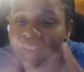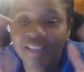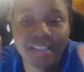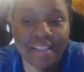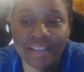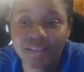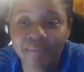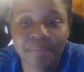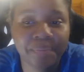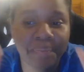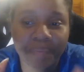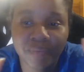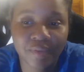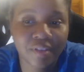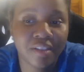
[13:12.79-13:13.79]
It's just,
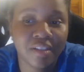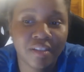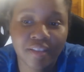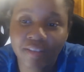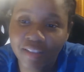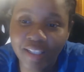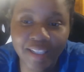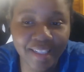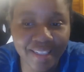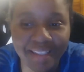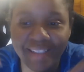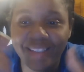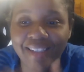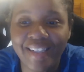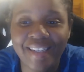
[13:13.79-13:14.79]
look,
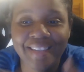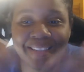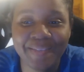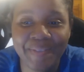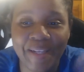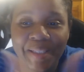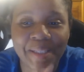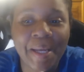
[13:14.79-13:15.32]
it's a mess,